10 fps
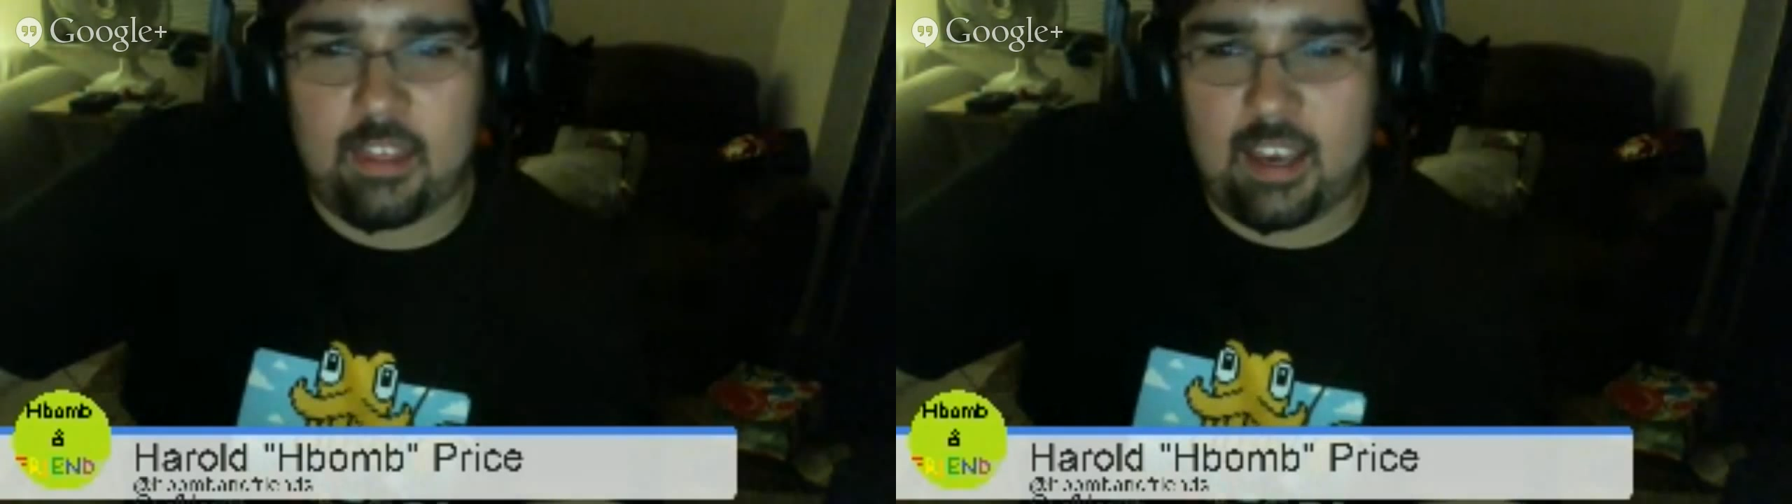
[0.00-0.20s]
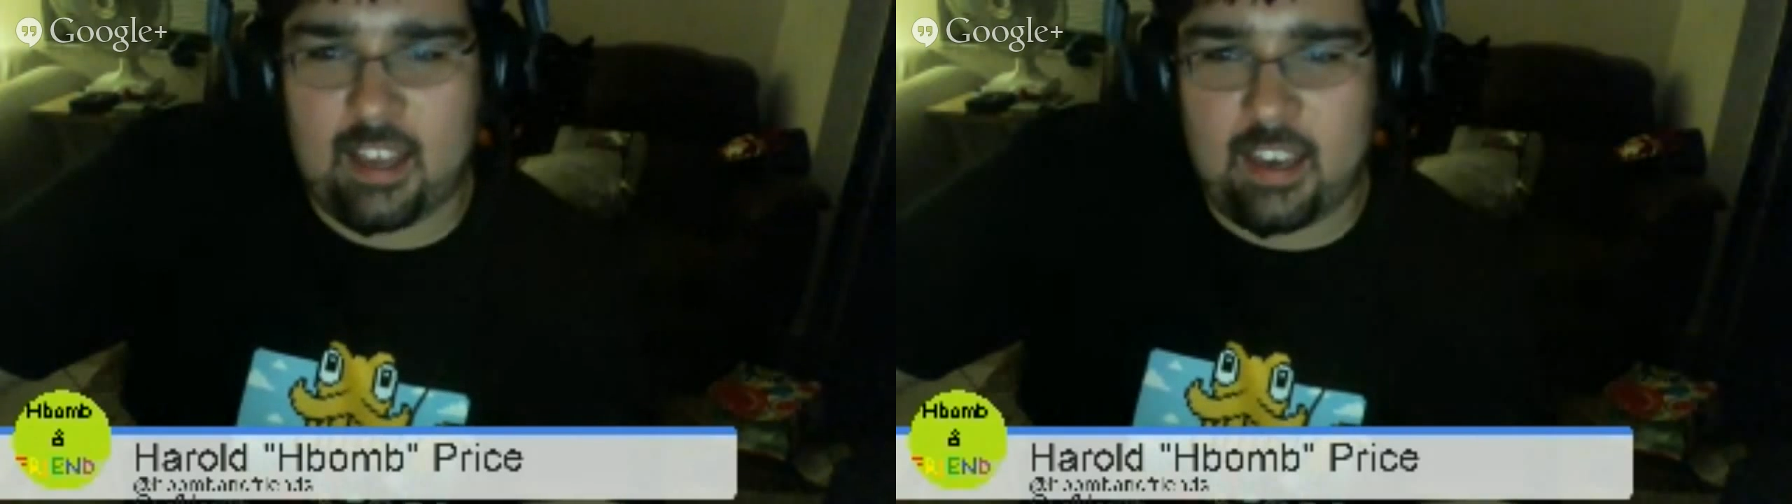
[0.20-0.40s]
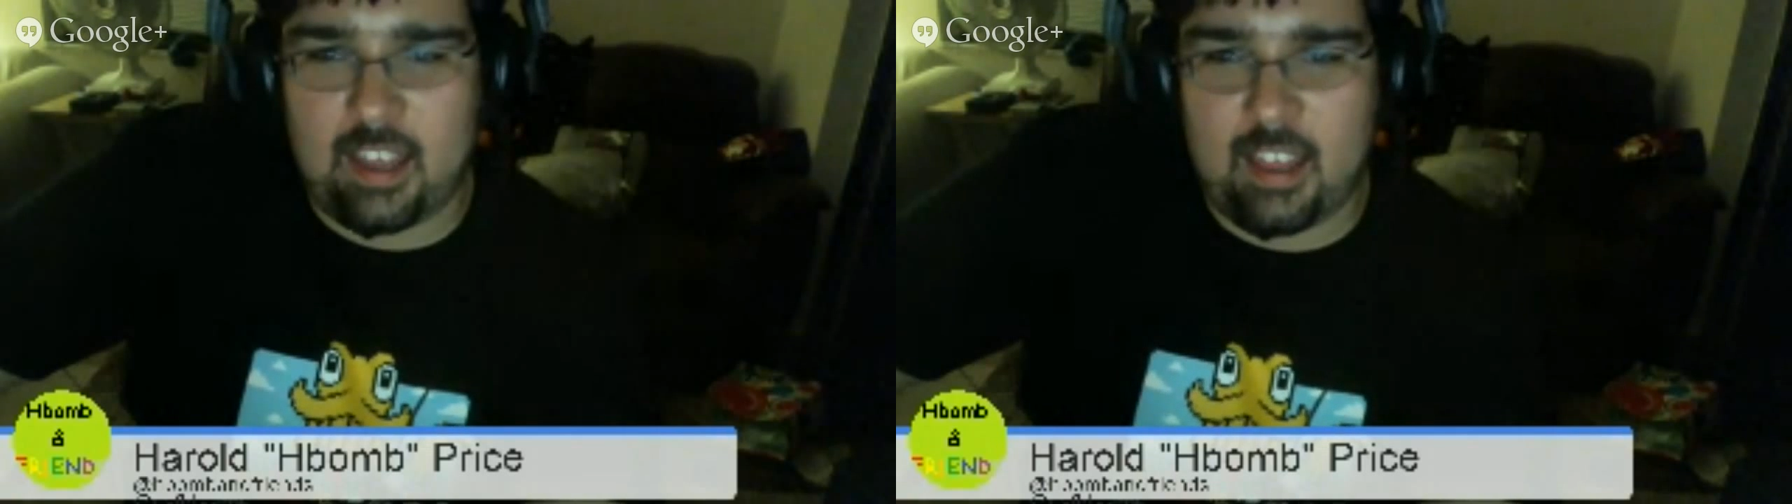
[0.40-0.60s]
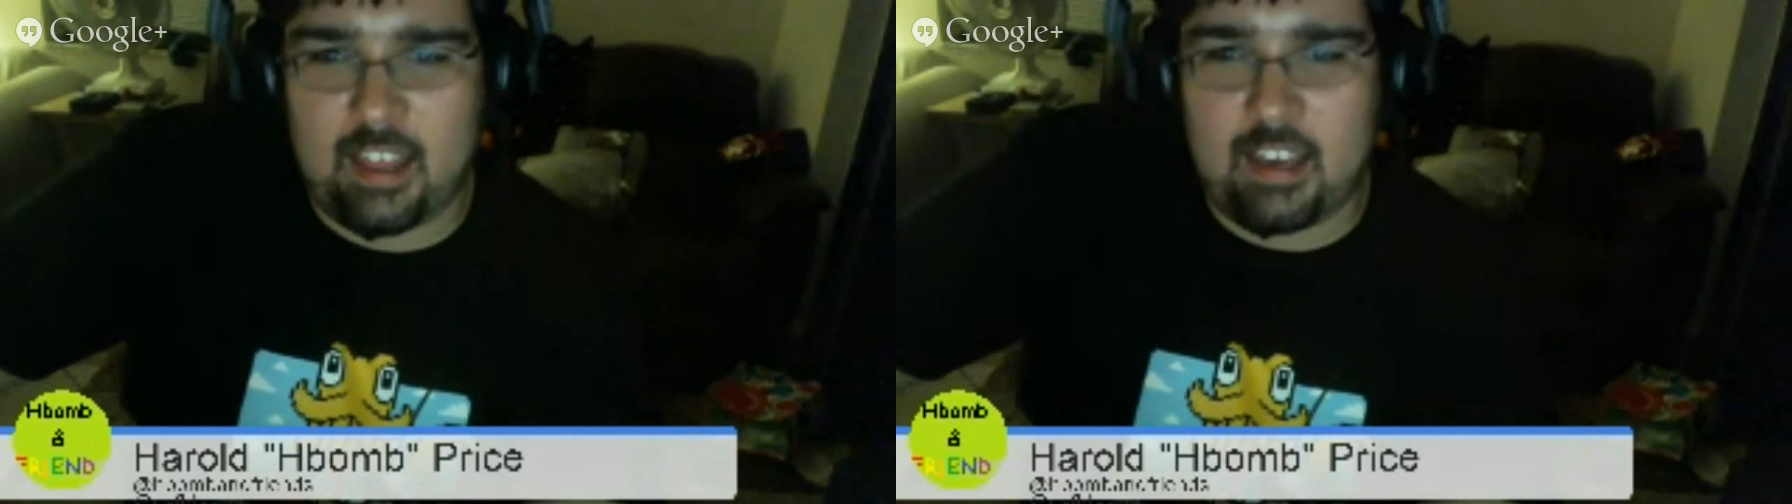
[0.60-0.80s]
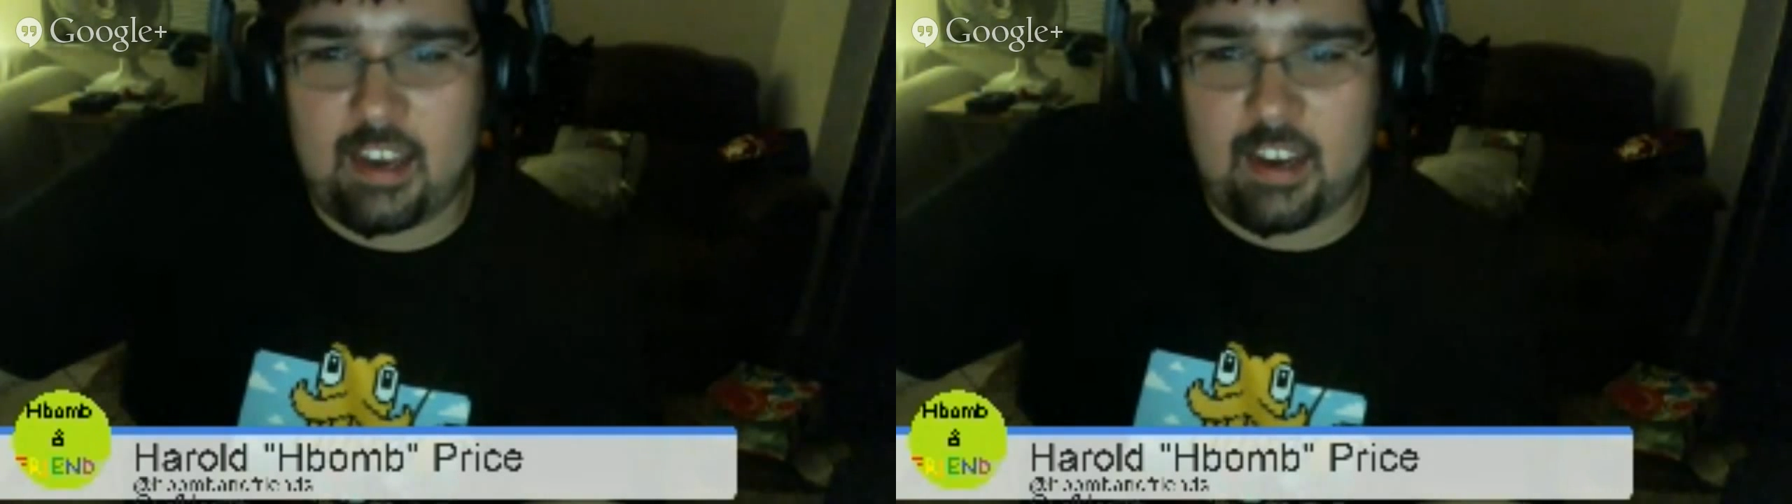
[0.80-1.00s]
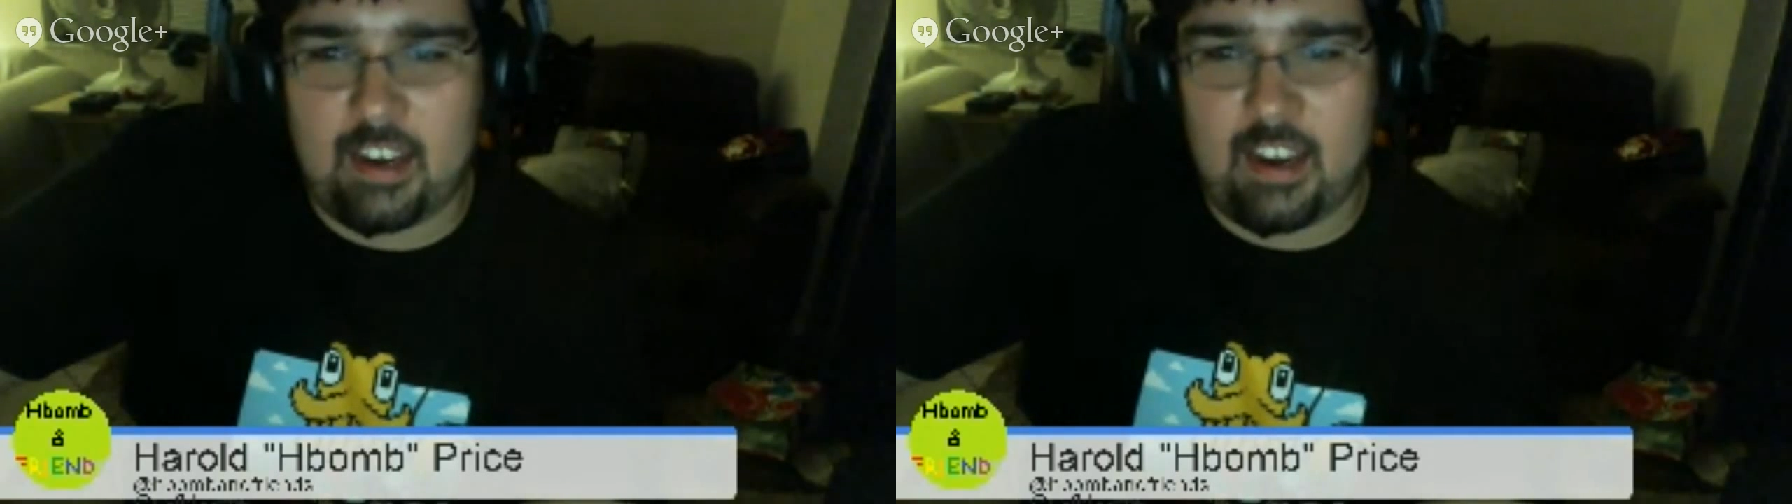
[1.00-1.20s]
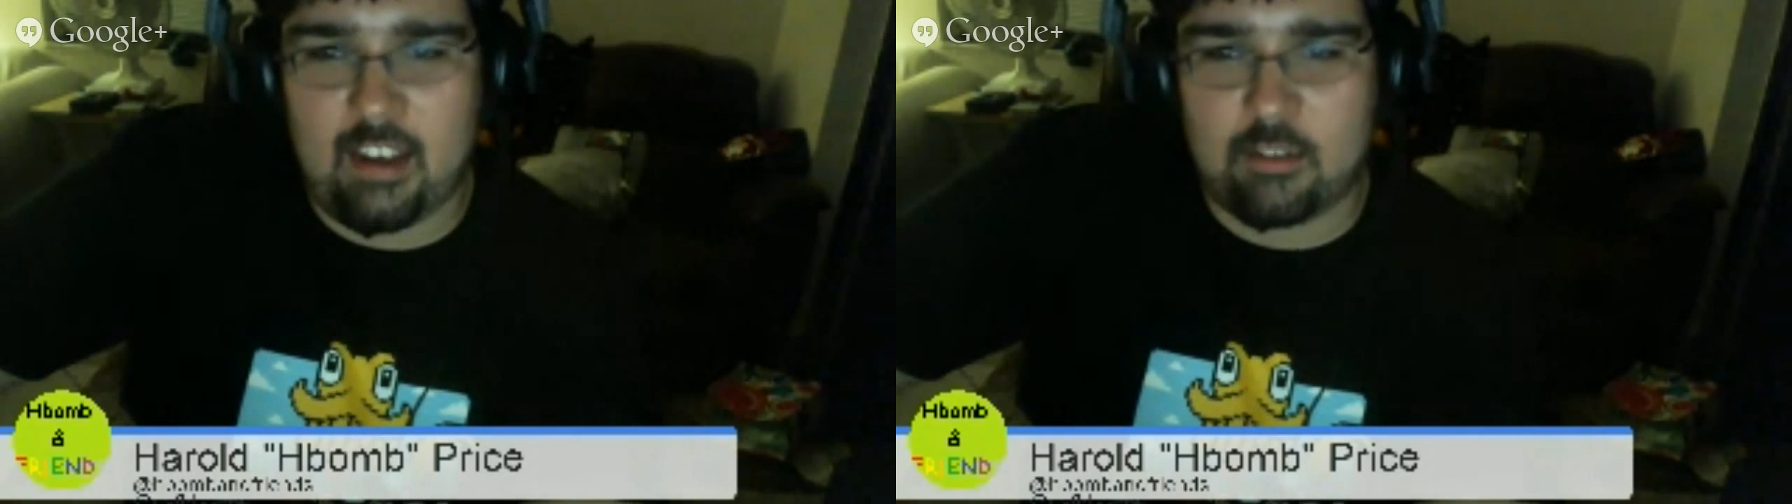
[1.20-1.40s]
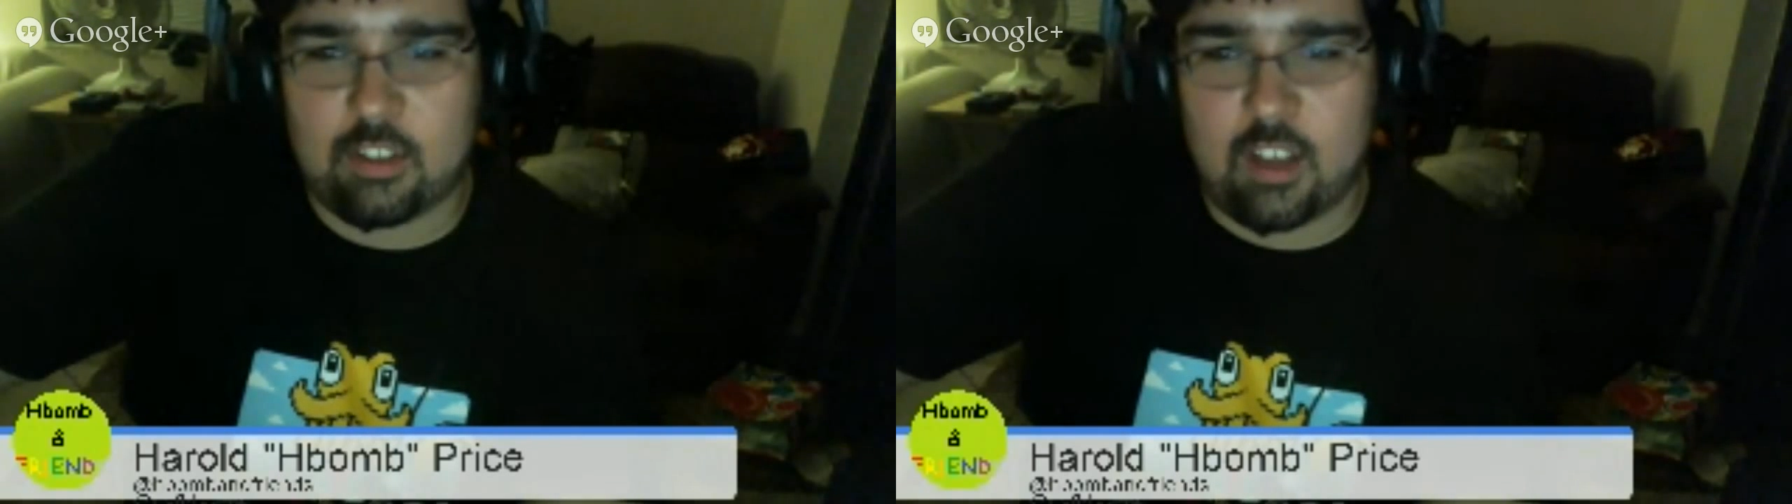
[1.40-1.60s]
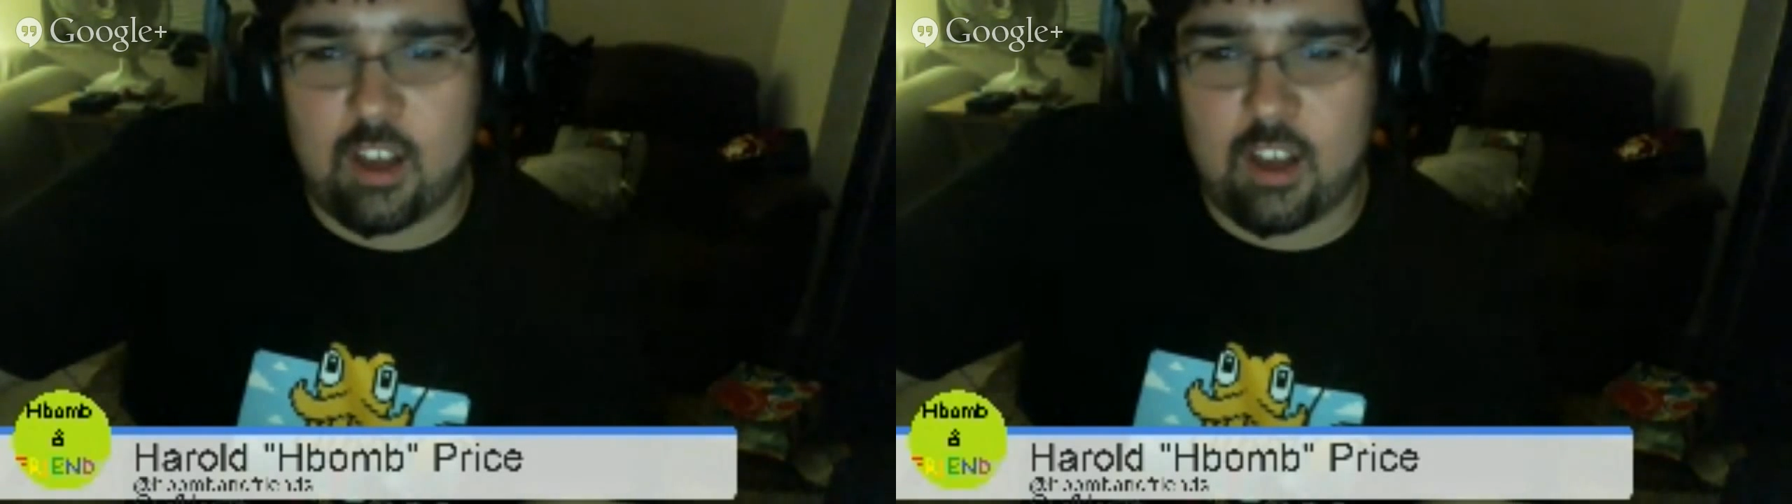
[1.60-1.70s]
thing on an unannounced